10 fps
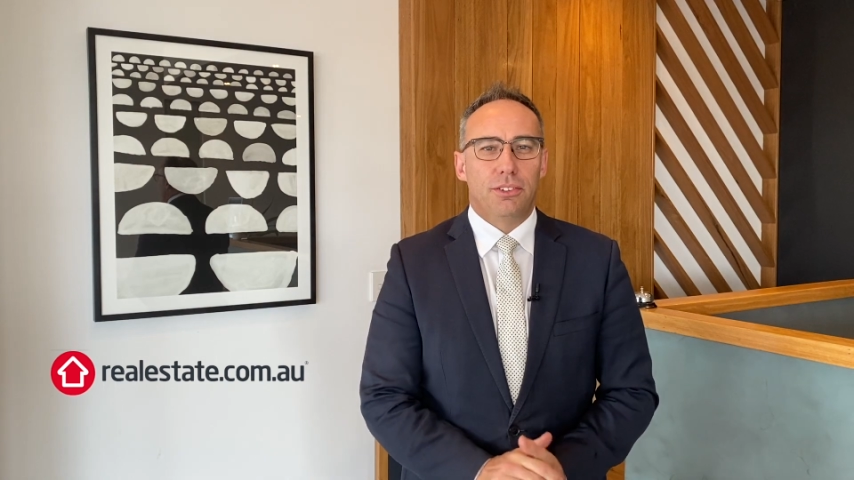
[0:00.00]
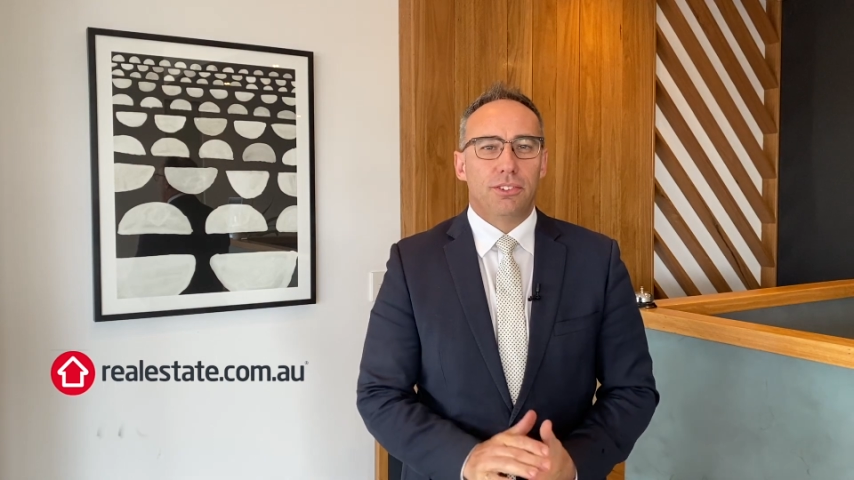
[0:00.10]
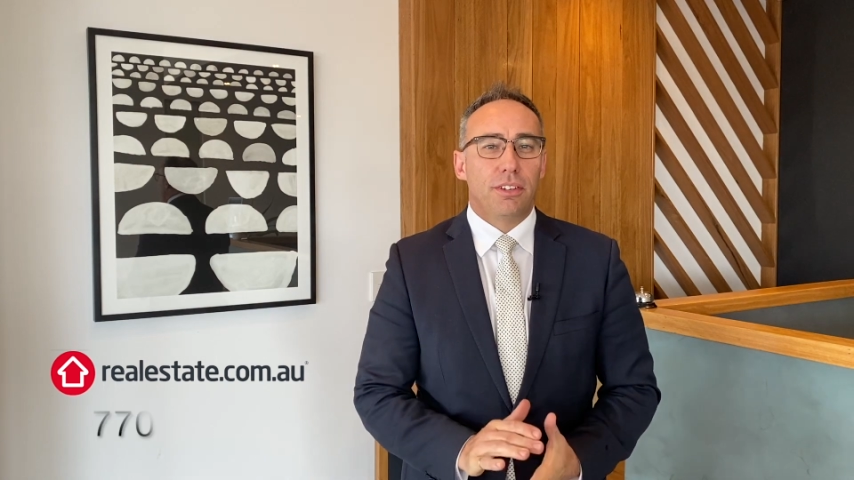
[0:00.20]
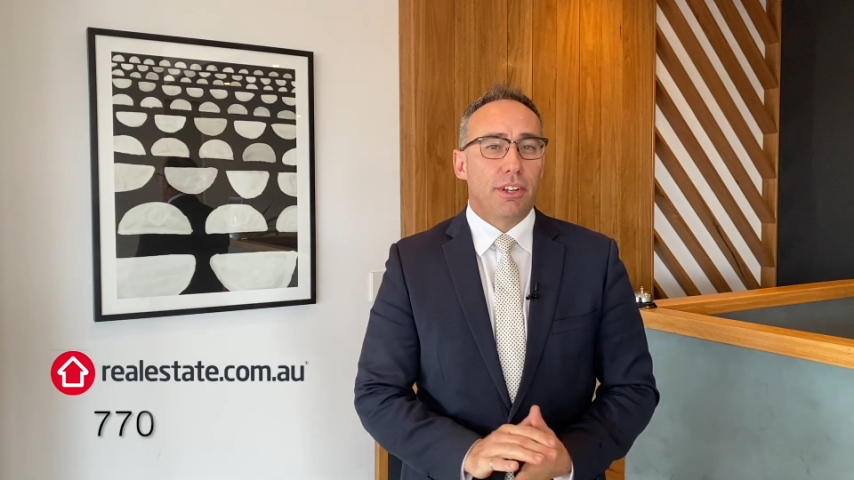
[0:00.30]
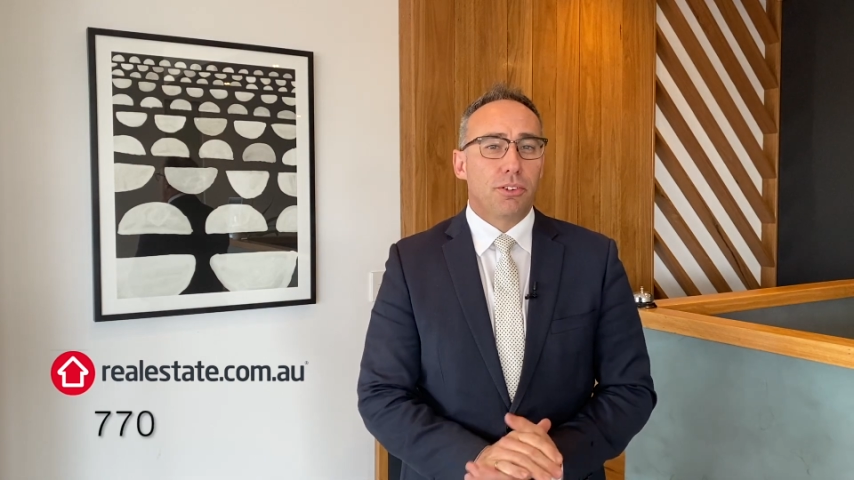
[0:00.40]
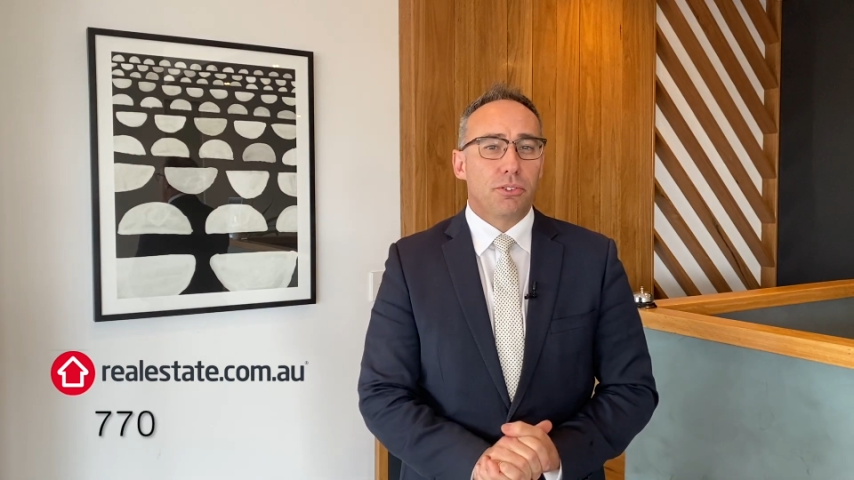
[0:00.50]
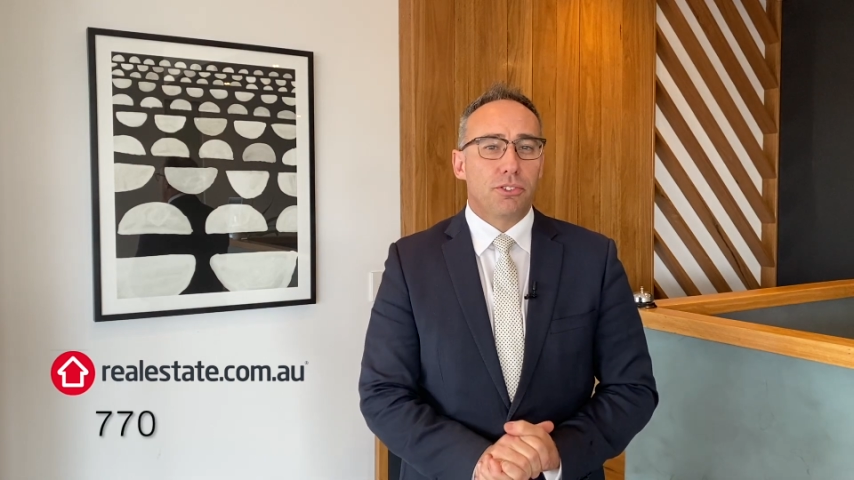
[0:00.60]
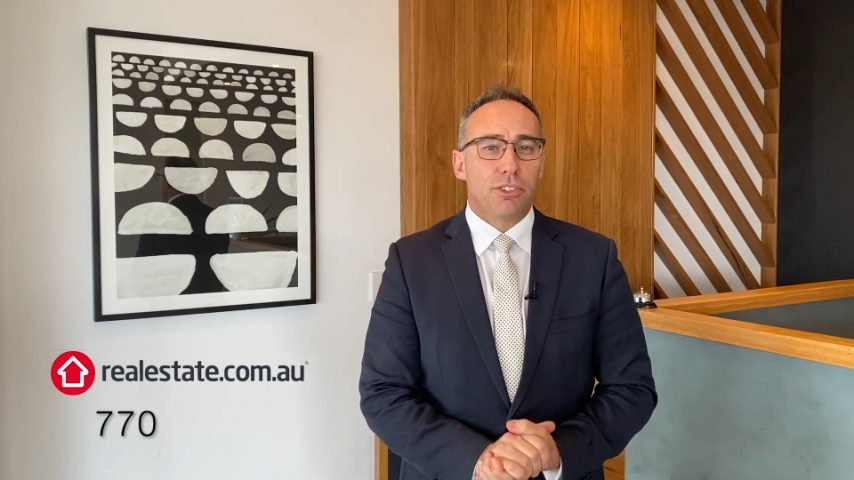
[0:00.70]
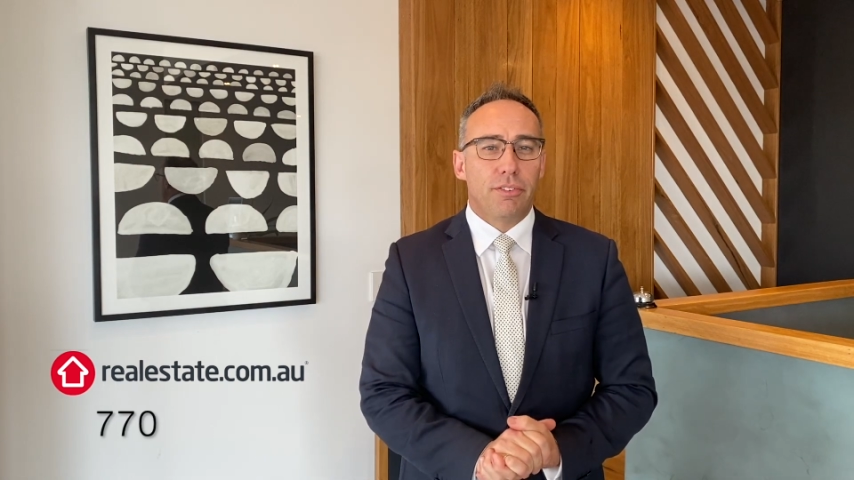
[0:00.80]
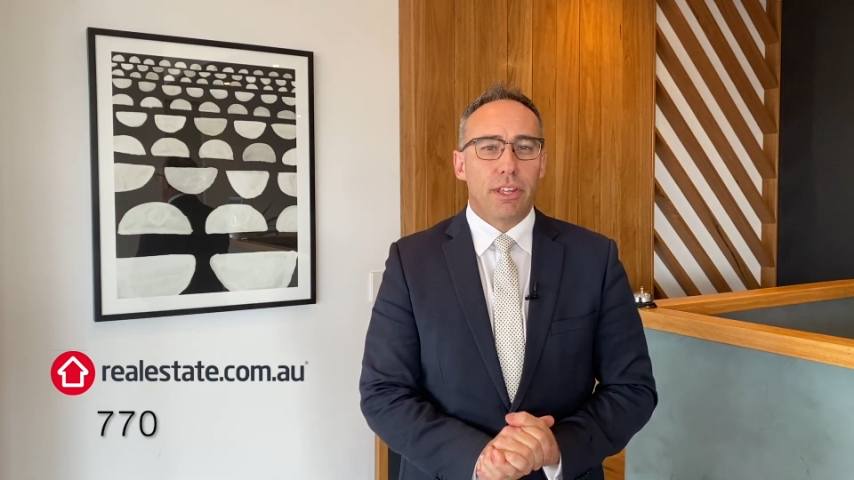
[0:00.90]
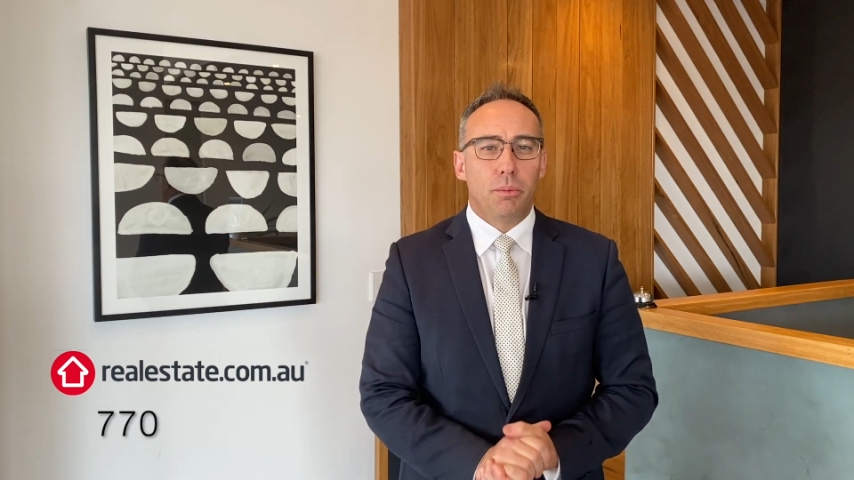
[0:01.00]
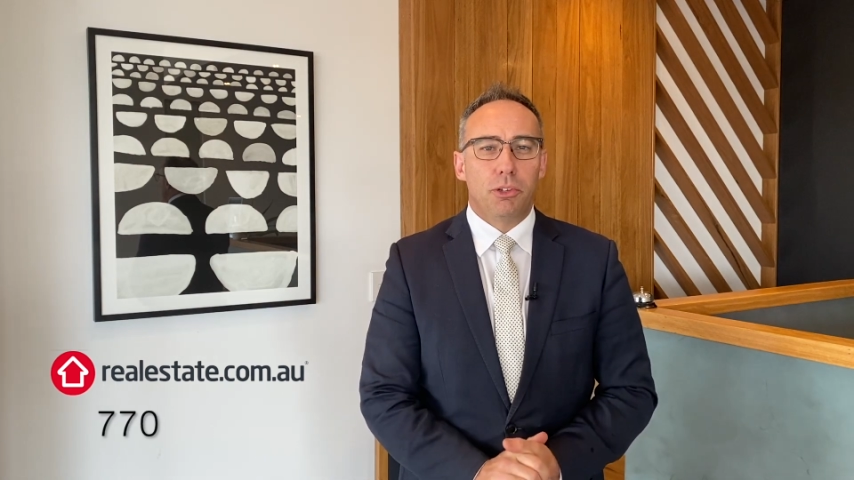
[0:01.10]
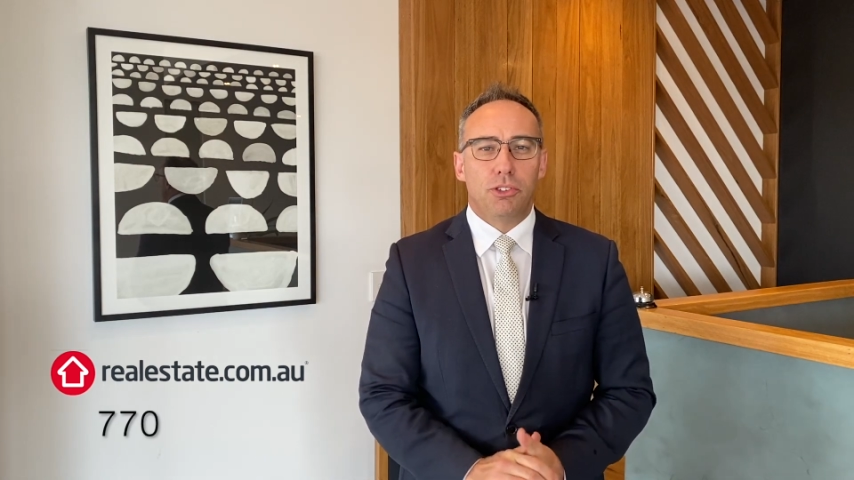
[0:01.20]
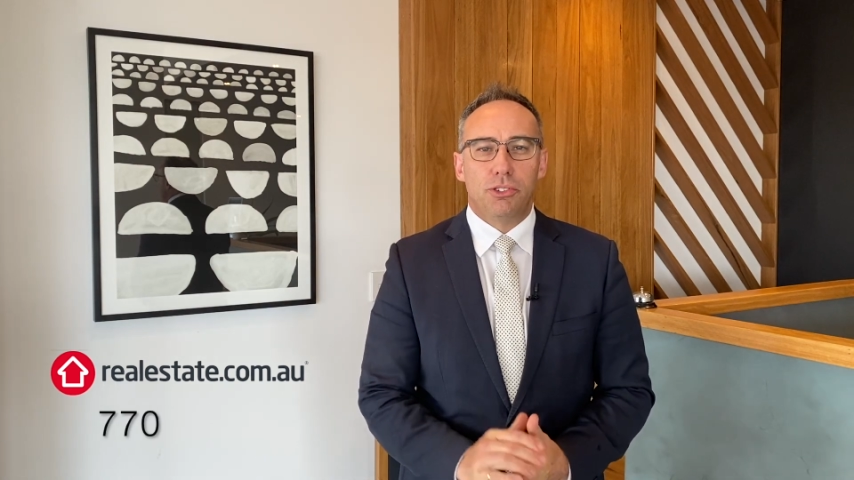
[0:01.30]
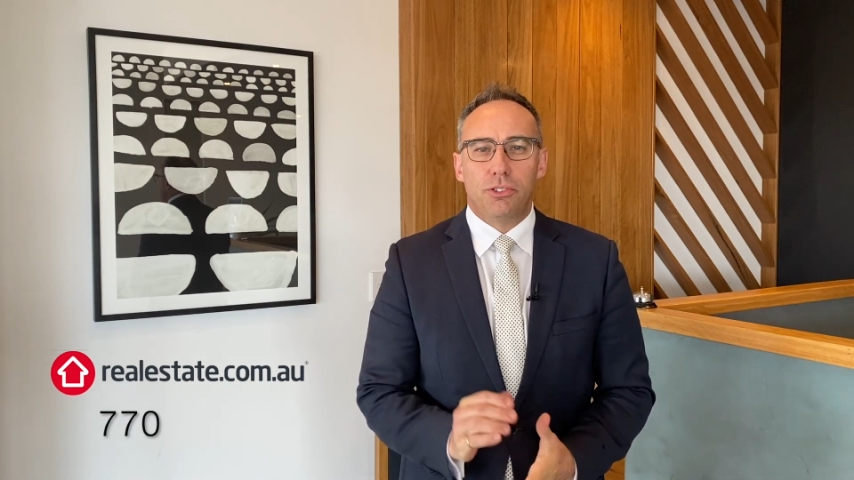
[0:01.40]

770, which is